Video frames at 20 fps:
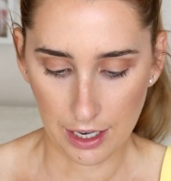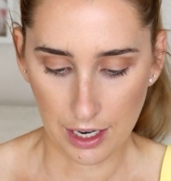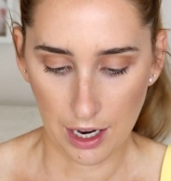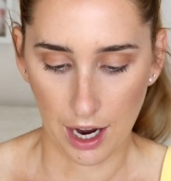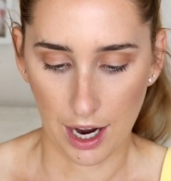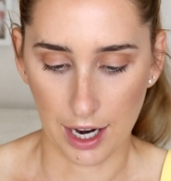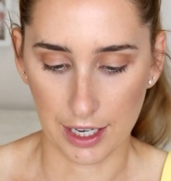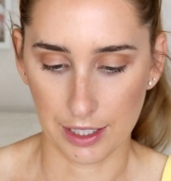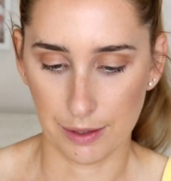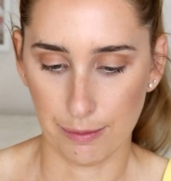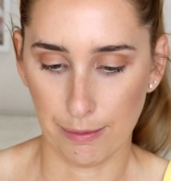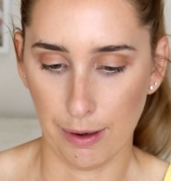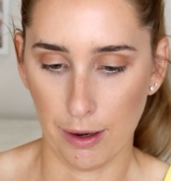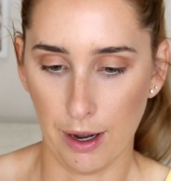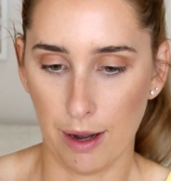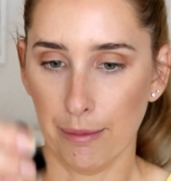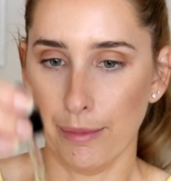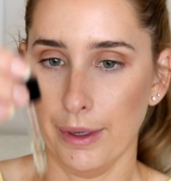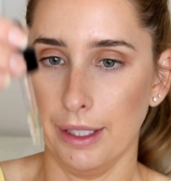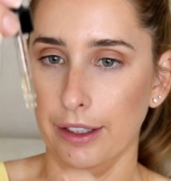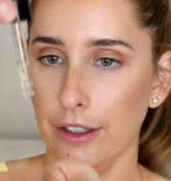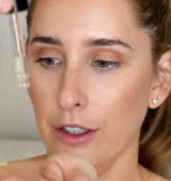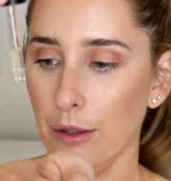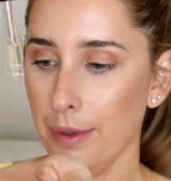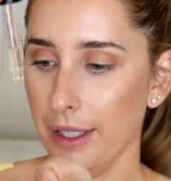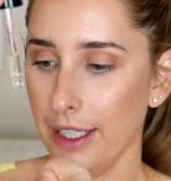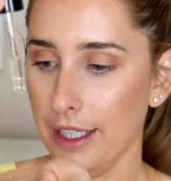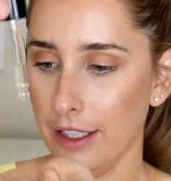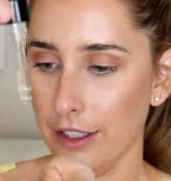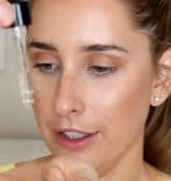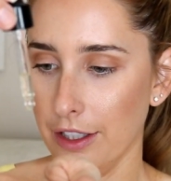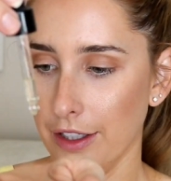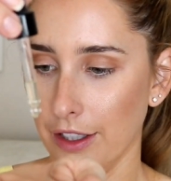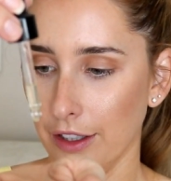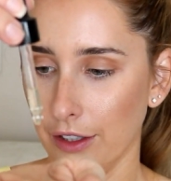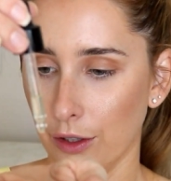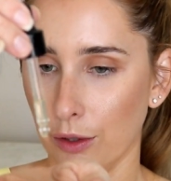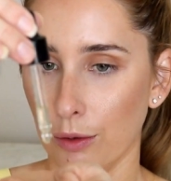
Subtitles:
I just pump a little bit into the little